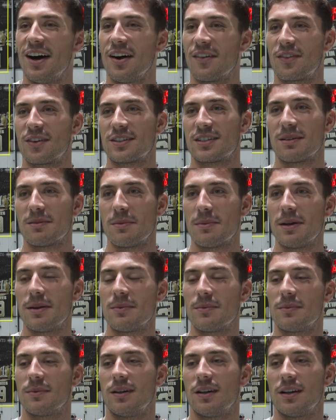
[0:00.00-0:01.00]
Uh, first time I
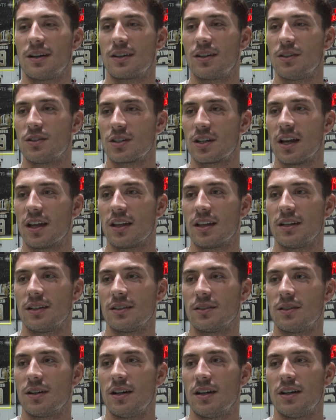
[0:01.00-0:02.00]
met uh, Coach Kelly,
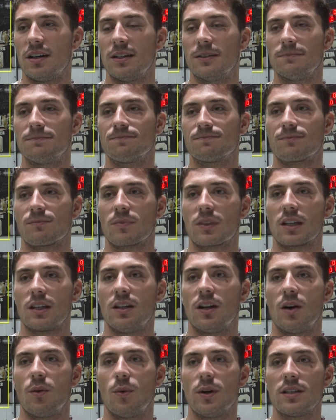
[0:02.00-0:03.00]
um,
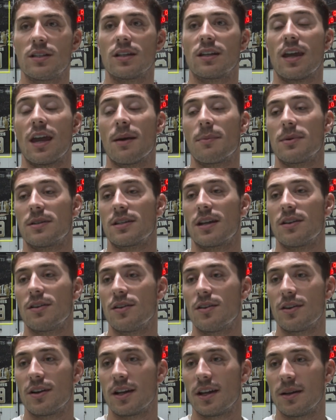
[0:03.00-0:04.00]
you know, I went to campus at
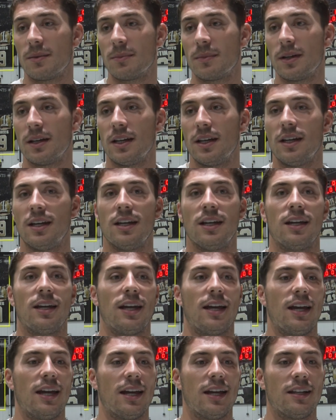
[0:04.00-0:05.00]
Notre Dame
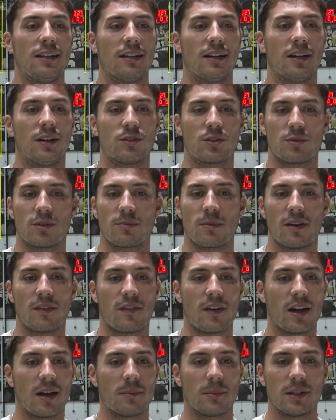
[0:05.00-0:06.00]
and uh, I was with my
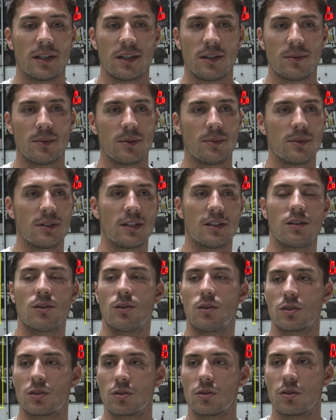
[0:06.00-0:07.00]
family. We, we, did the
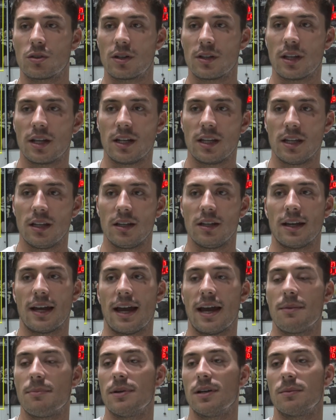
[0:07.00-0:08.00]
whole tour and then he
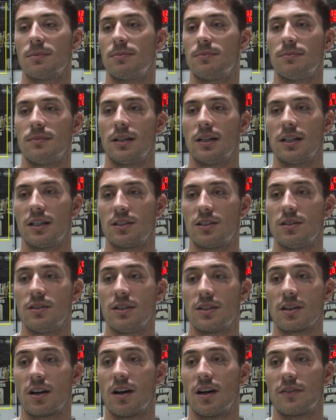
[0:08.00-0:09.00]
had me up uh, to
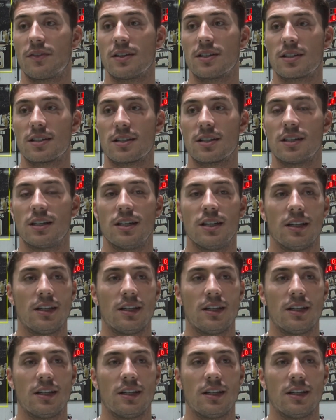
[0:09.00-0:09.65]
his office.